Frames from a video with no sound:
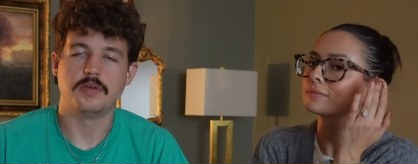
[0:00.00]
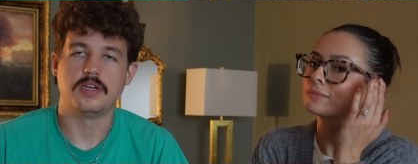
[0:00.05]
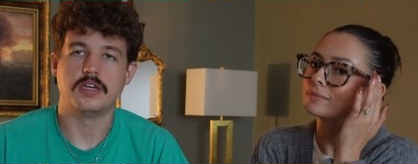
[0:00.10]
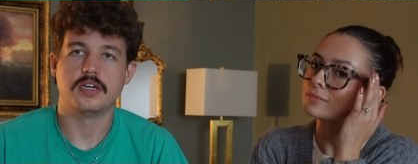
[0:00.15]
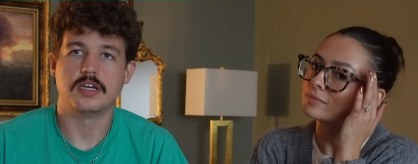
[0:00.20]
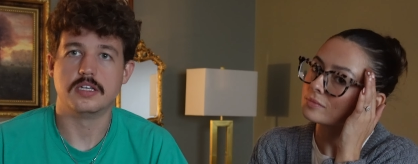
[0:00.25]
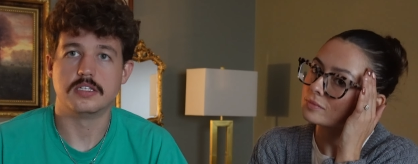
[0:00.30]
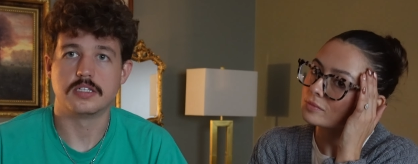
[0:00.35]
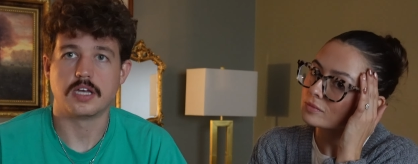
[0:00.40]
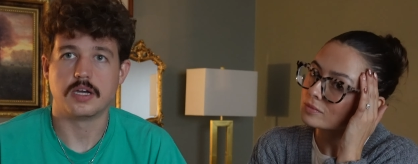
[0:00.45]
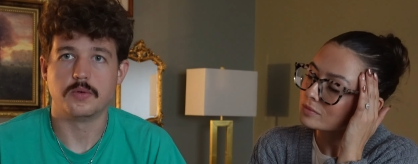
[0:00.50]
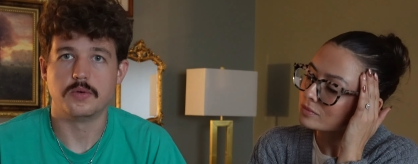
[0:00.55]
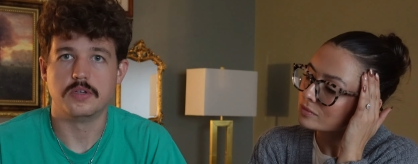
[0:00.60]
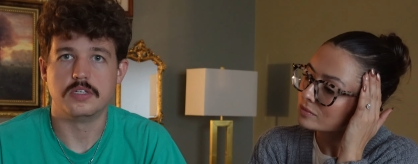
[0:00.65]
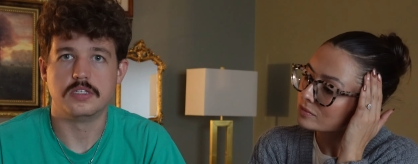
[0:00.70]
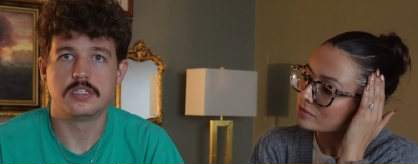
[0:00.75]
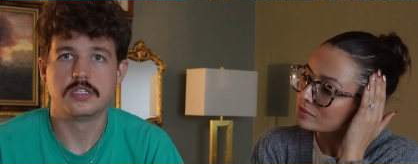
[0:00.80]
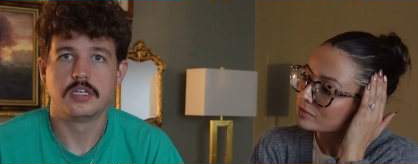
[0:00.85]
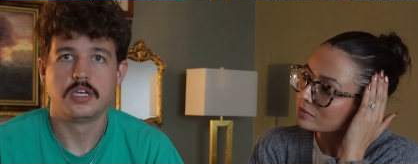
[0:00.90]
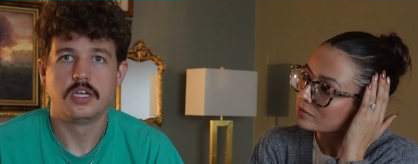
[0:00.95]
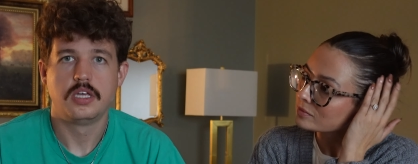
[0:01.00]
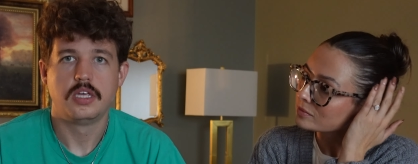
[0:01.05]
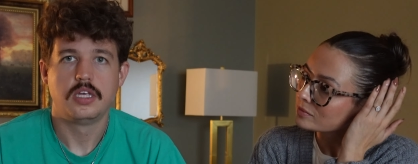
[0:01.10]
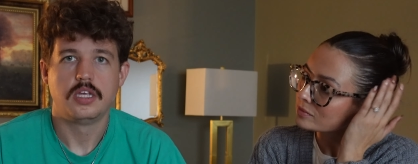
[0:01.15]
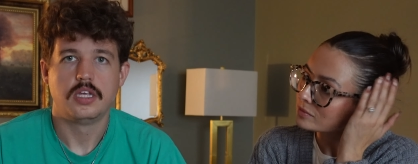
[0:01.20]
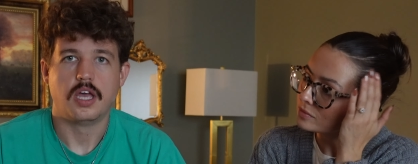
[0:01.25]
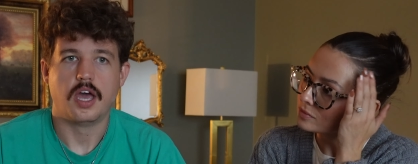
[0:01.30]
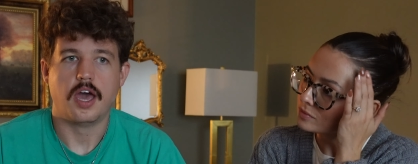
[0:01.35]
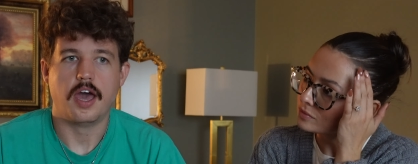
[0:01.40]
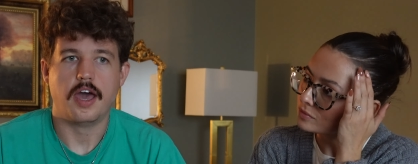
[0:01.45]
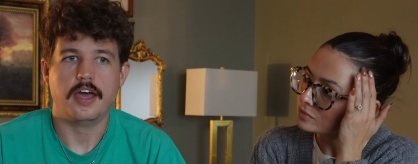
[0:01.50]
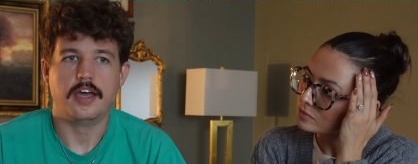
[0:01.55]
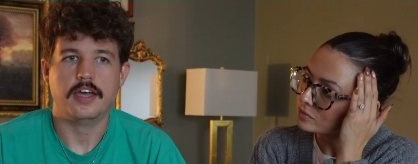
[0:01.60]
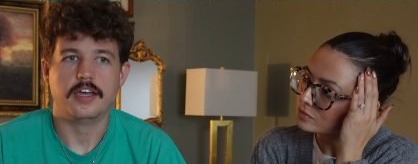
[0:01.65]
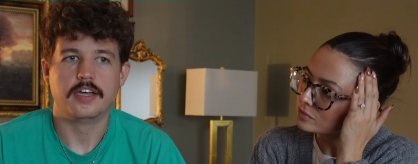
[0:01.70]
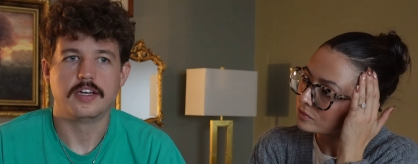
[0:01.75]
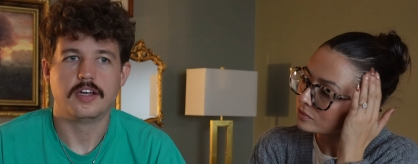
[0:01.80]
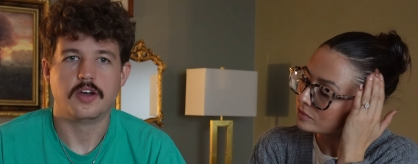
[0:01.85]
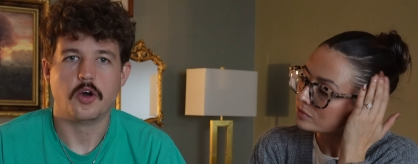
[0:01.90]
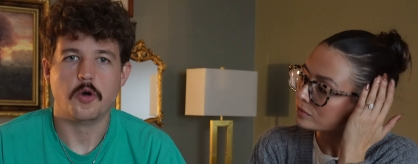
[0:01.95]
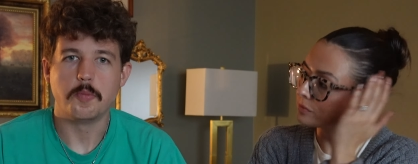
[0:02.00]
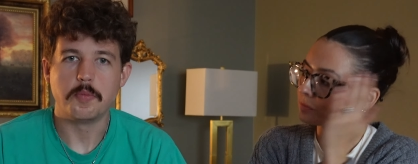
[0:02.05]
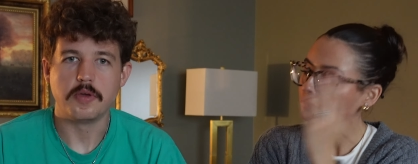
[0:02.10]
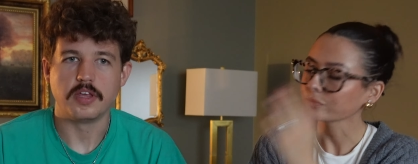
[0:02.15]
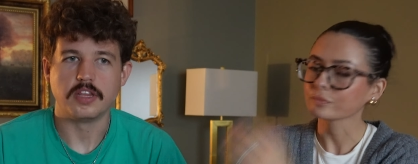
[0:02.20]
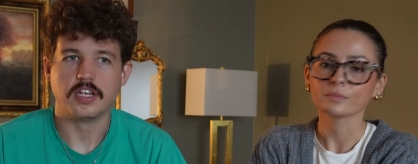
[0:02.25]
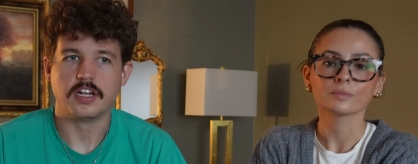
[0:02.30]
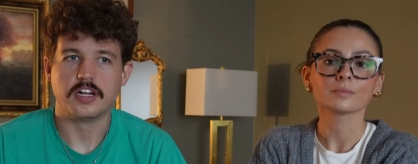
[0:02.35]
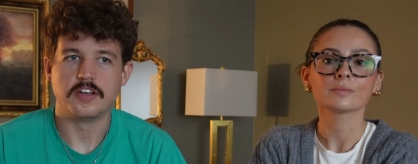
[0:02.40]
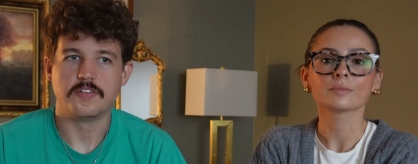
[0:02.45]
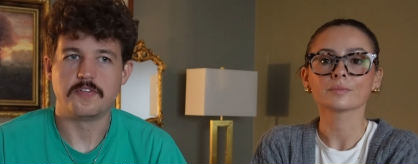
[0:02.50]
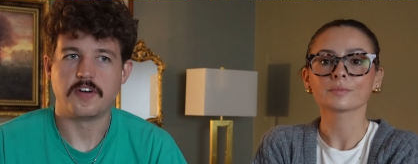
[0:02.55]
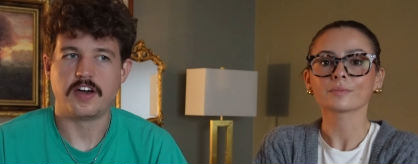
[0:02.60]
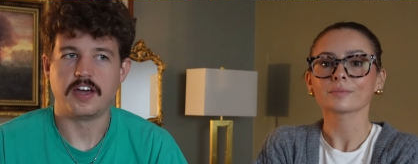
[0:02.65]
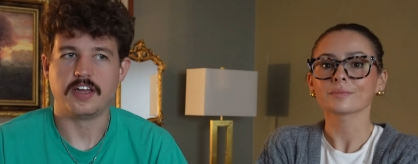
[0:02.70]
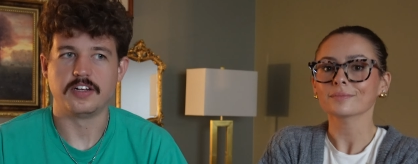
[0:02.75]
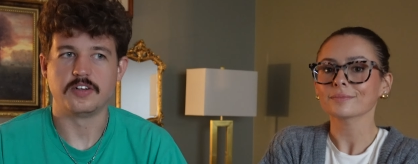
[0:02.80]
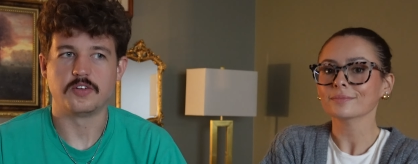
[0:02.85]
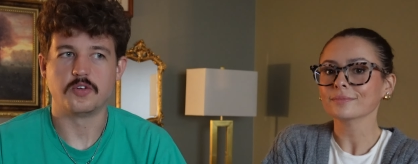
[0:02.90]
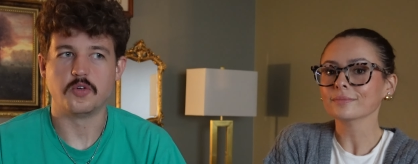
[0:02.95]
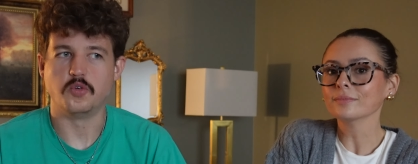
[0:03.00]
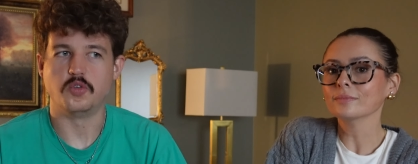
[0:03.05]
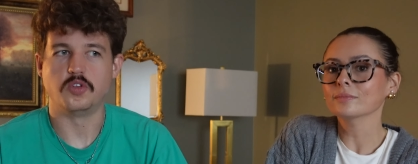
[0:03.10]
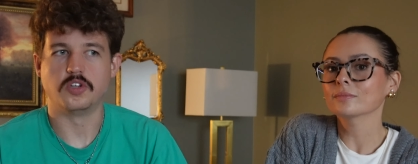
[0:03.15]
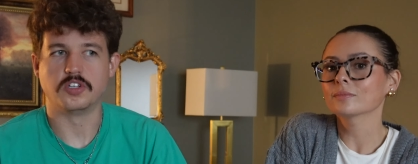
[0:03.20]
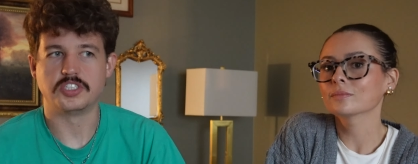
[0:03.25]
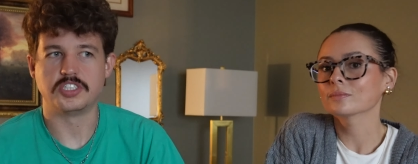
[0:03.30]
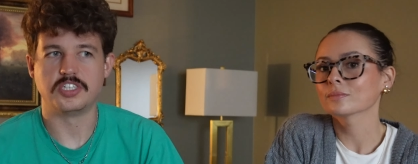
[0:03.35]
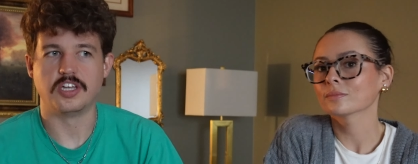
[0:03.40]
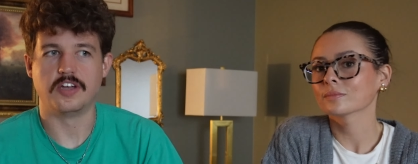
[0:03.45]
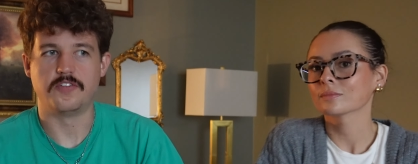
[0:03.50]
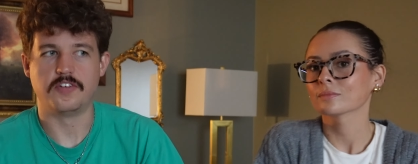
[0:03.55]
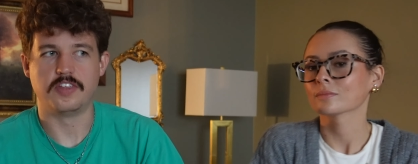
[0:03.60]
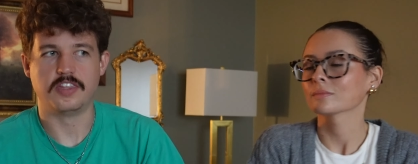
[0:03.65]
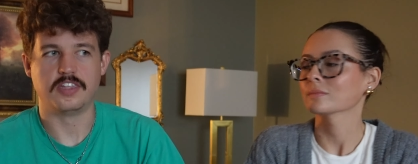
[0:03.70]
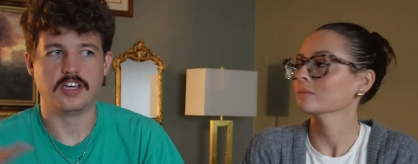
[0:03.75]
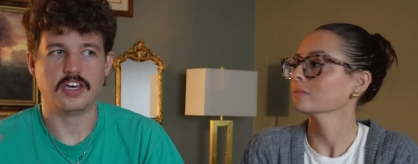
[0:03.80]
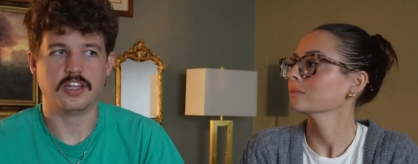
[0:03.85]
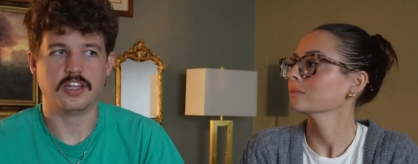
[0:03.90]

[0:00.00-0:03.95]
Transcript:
Speaker 1: because I was uh, hoping that I find cooler stuff at the